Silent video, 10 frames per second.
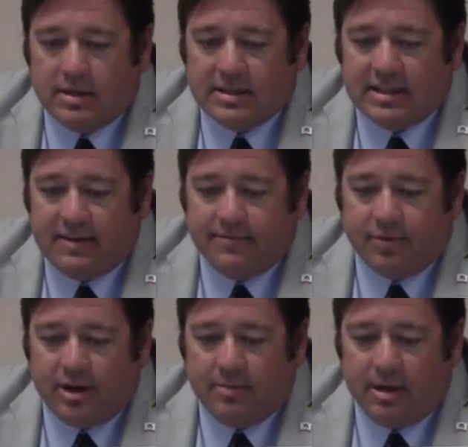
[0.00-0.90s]
Steve over there.
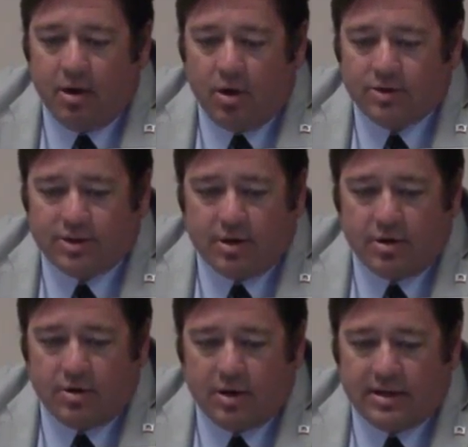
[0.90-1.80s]
Friedman
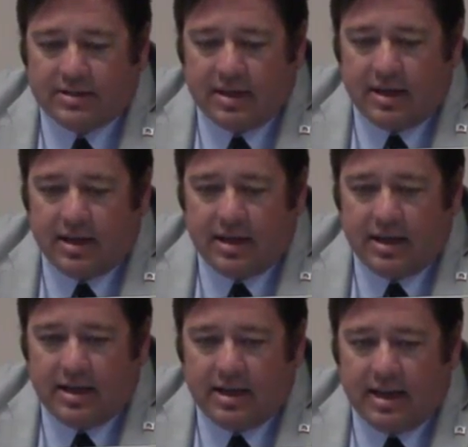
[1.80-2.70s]
also is not
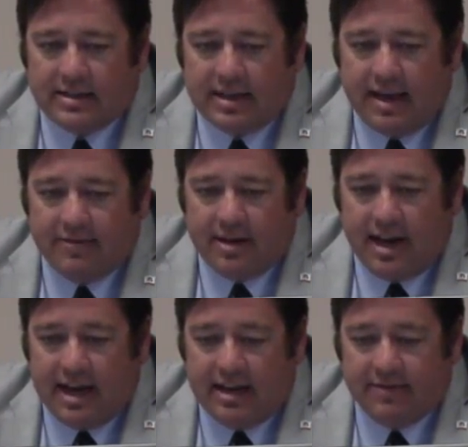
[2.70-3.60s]
in as having
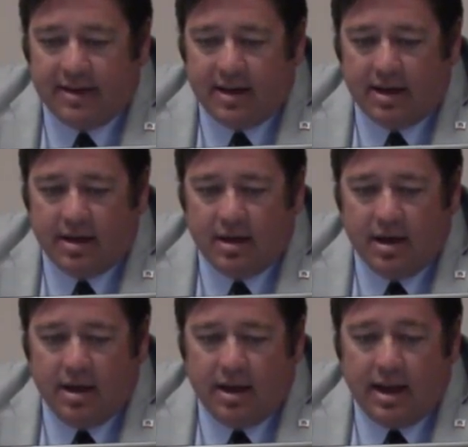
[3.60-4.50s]
any of it done,
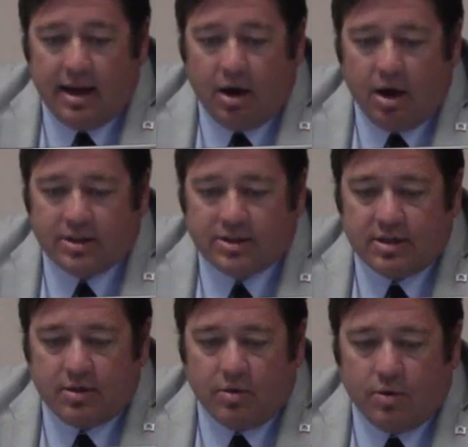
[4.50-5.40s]
and
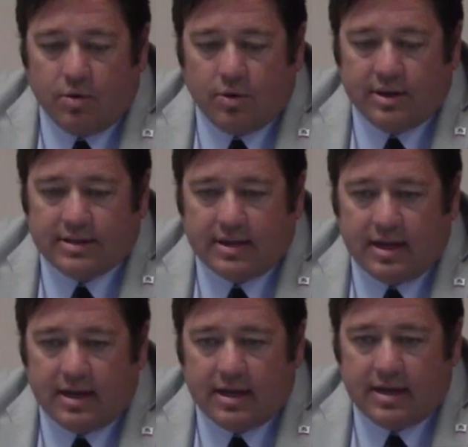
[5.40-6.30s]
Austin Knoll is
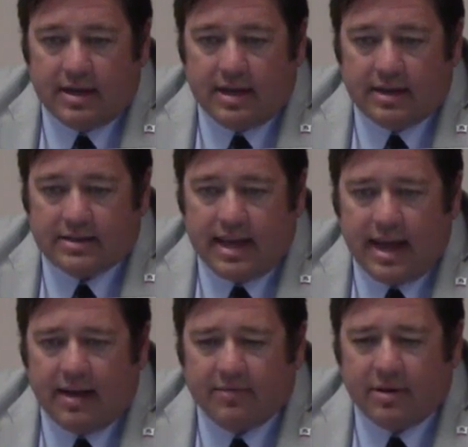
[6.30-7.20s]
not in as
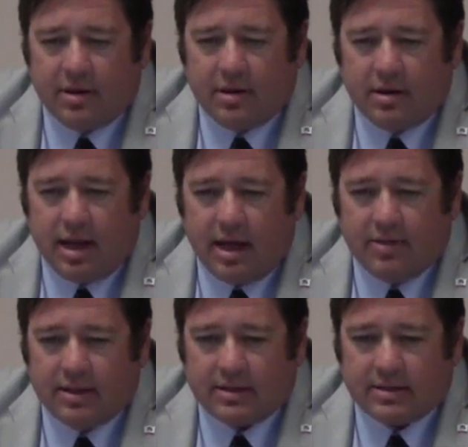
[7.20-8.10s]
having
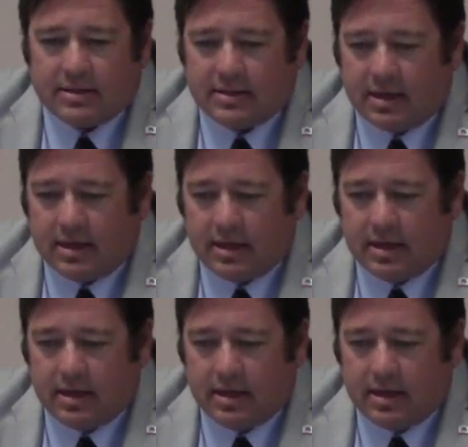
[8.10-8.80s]
ethics done.